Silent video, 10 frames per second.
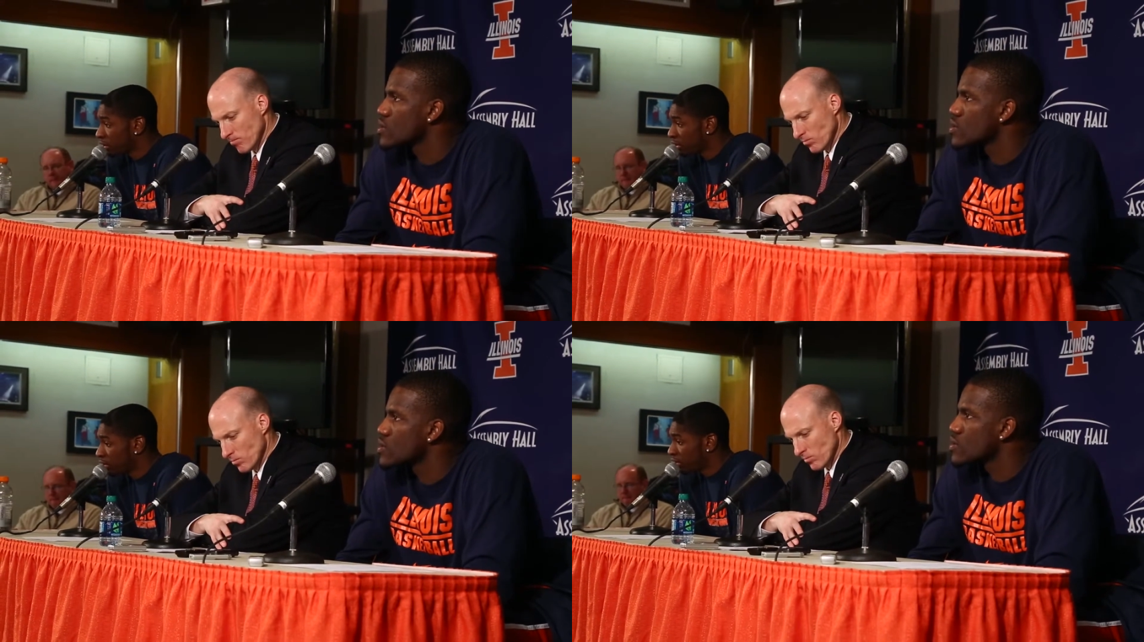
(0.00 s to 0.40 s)

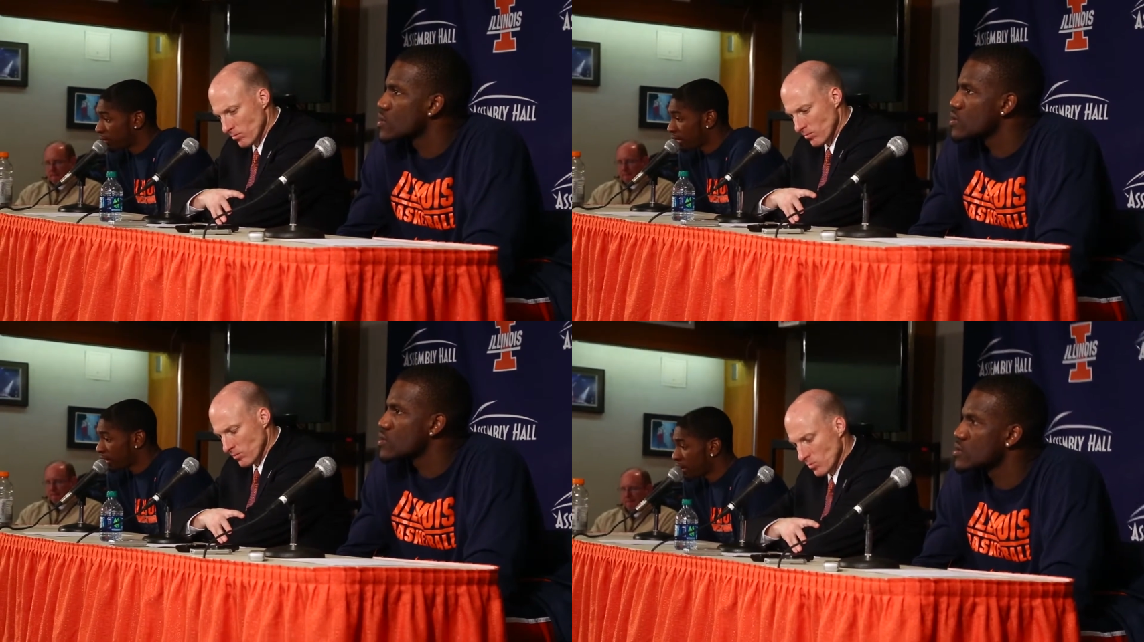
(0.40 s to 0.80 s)
Speaker 1: You know, their
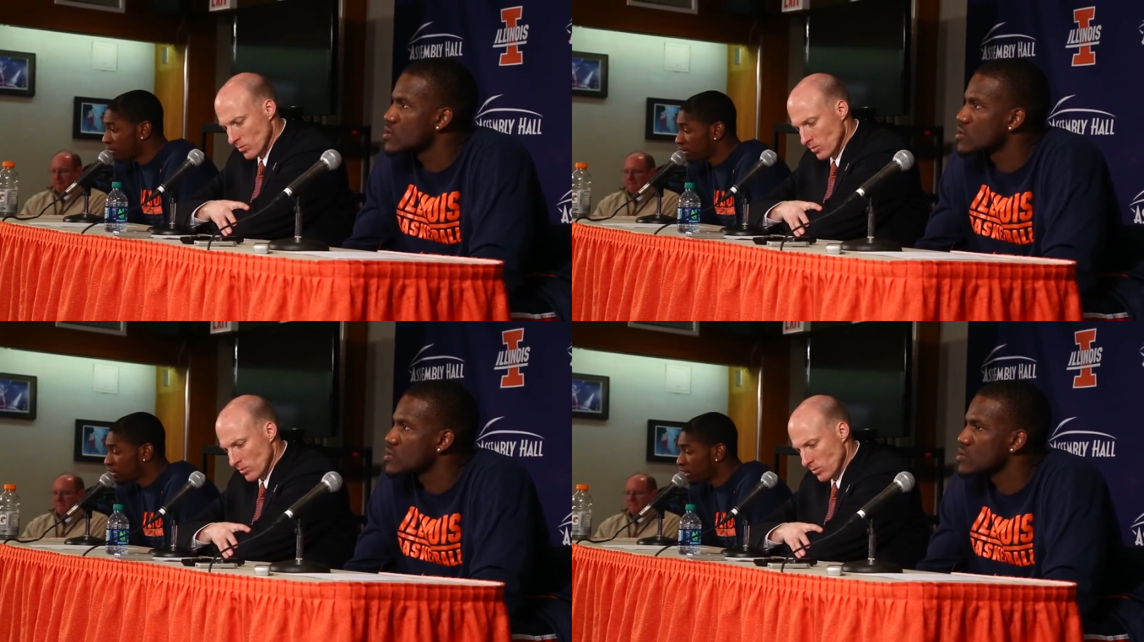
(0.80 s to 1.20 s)
record
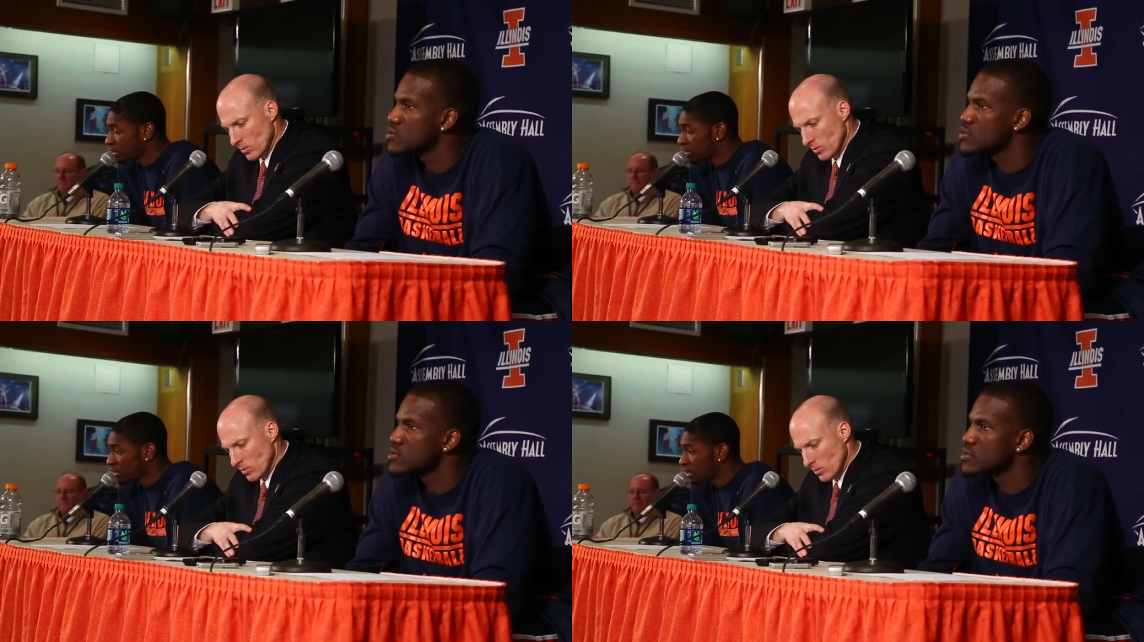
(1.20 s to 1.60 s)
obviously
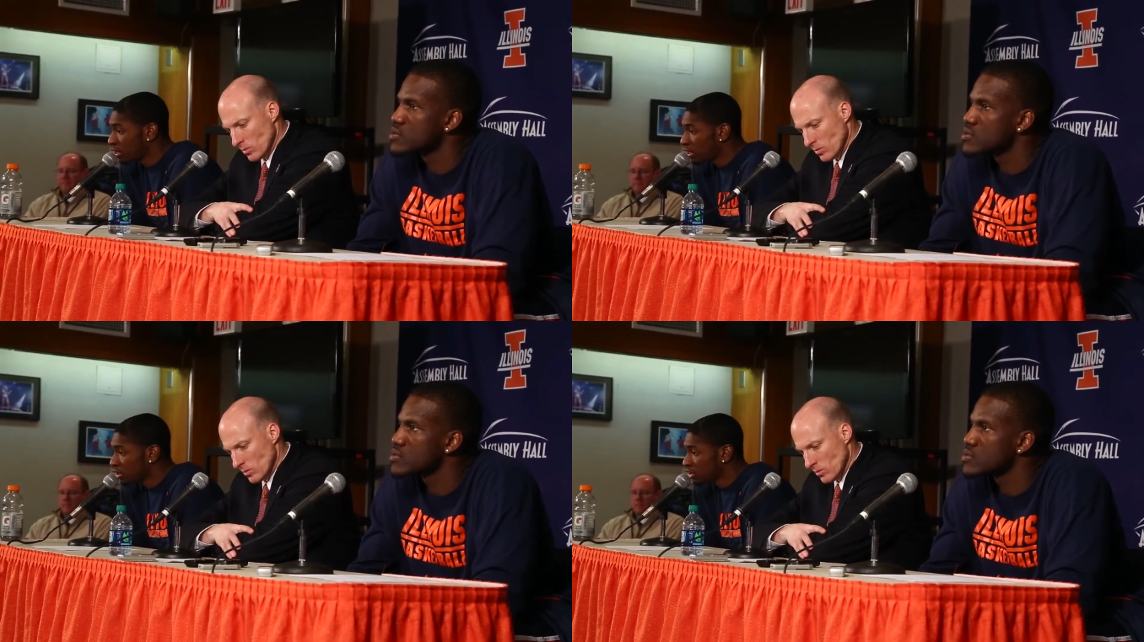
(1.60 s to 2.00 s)
doesn't
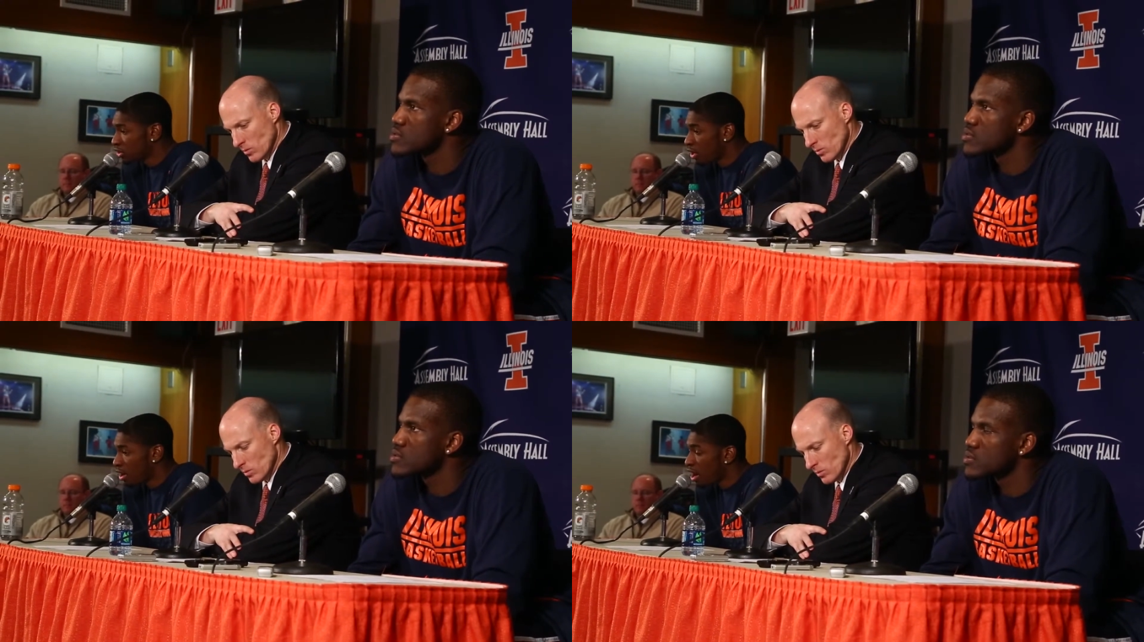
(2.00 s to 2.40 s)

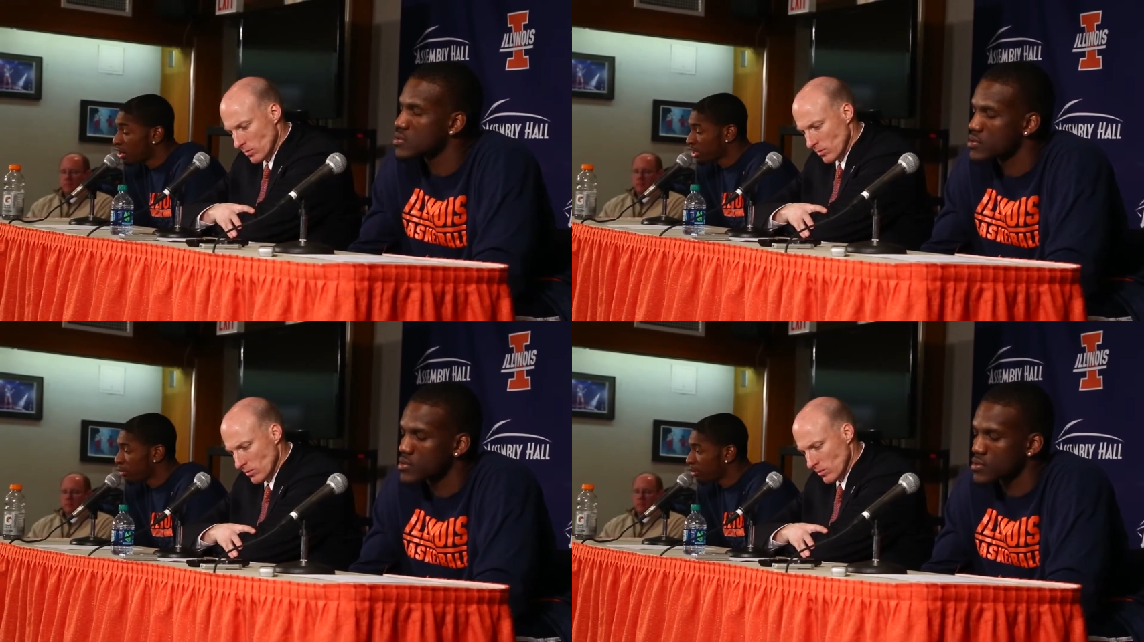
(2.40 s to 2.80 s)
show how
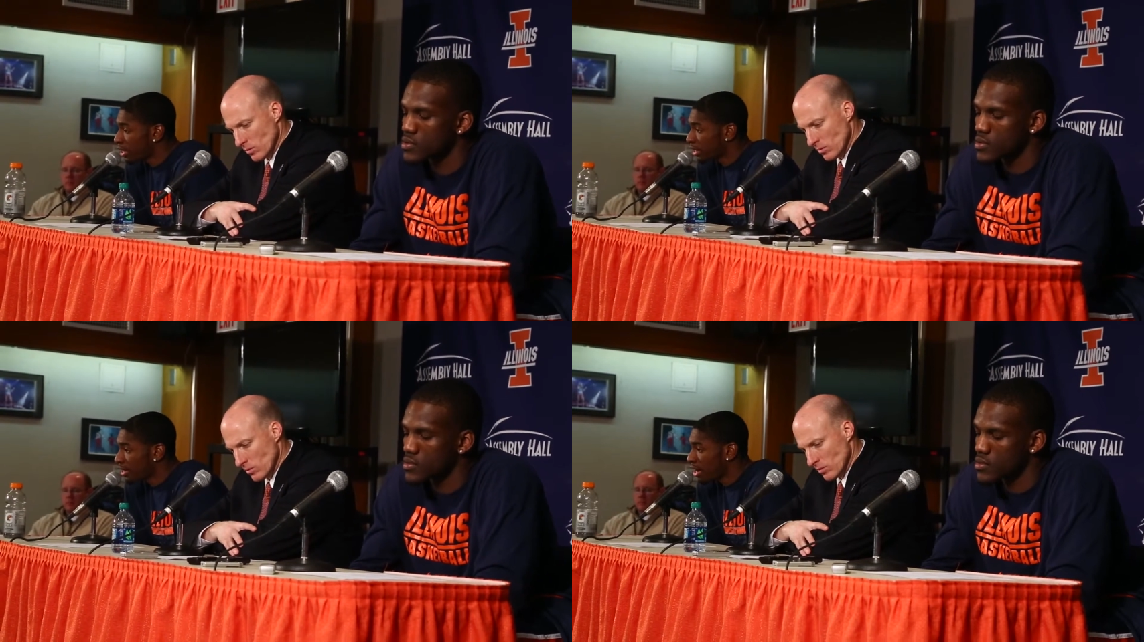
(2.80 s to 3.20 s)
hard they
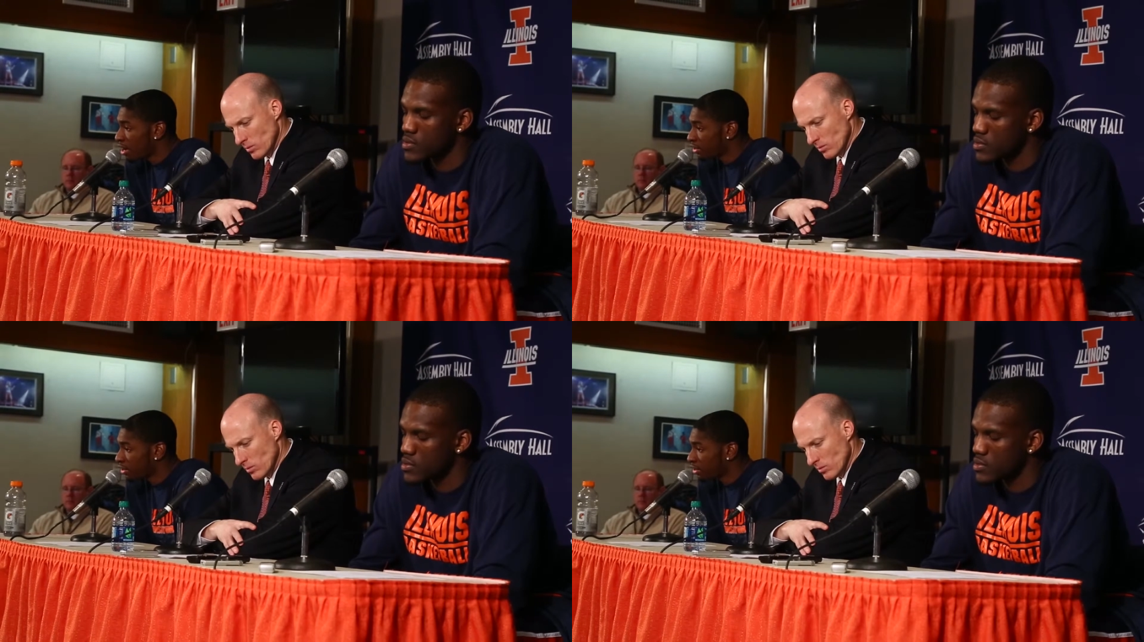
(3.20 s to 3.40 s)
play and how